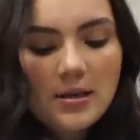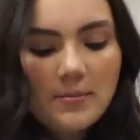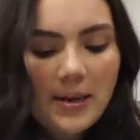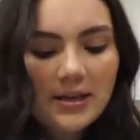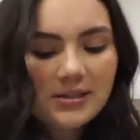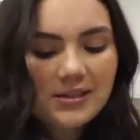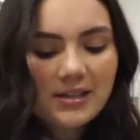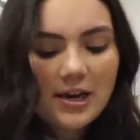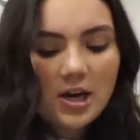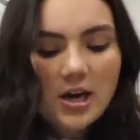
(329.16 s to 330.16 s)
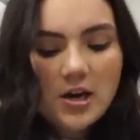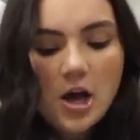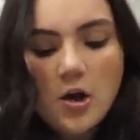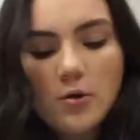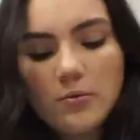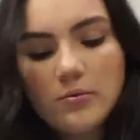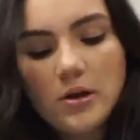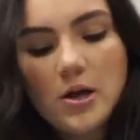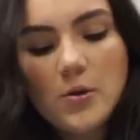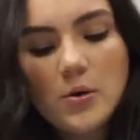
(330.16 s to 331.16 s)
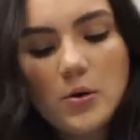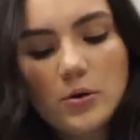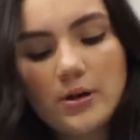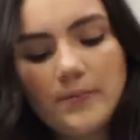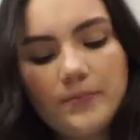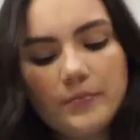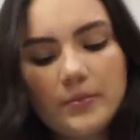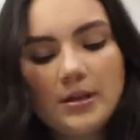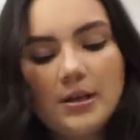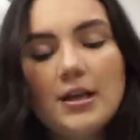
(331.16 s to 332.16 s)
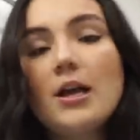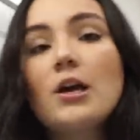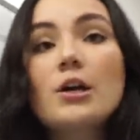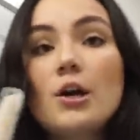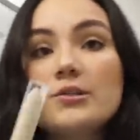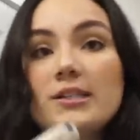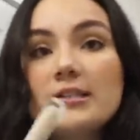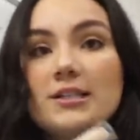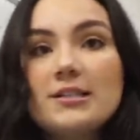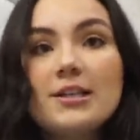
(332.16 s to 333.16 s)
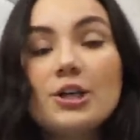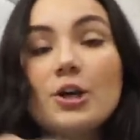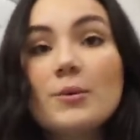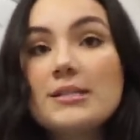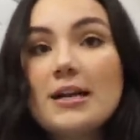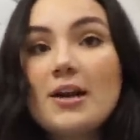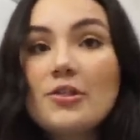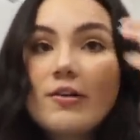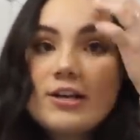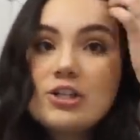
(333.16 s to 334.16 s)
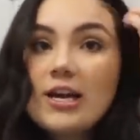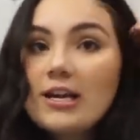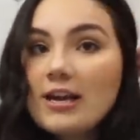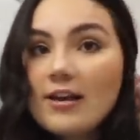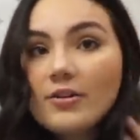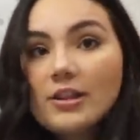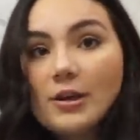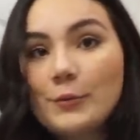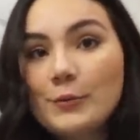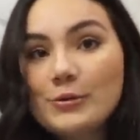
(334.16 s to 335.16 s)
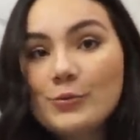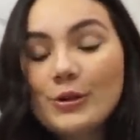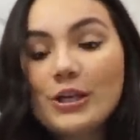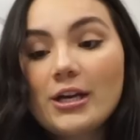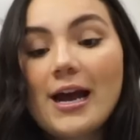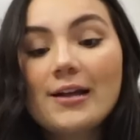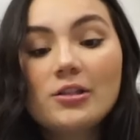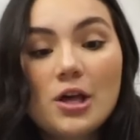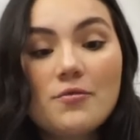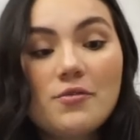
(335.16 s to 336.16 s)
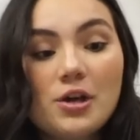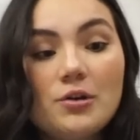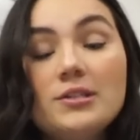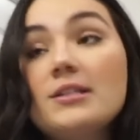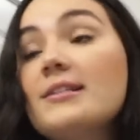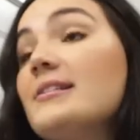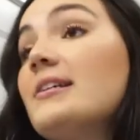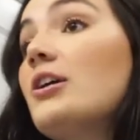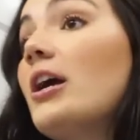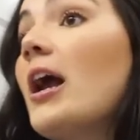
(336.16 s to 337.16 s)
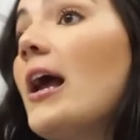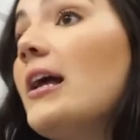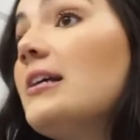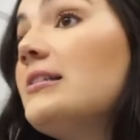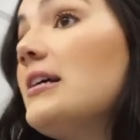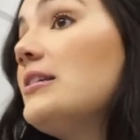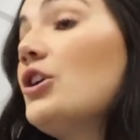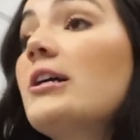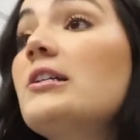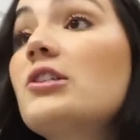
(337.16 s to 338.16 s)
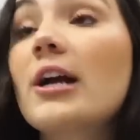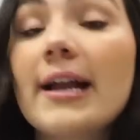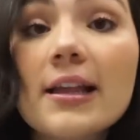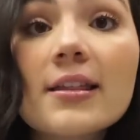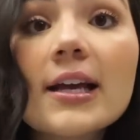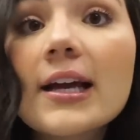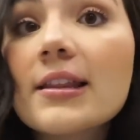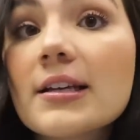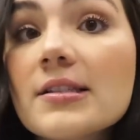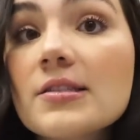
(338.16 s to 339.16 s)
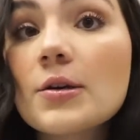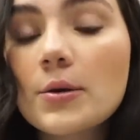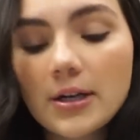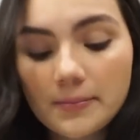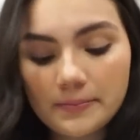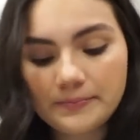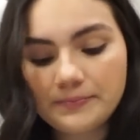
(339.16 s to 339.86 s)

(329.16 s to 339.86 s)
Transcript: mascara. Hold on. Kosas Concealer. Once I got the right shade, everything was really good. I love the Kosas Concealer. It doesn't crease or anything. I think it's so good.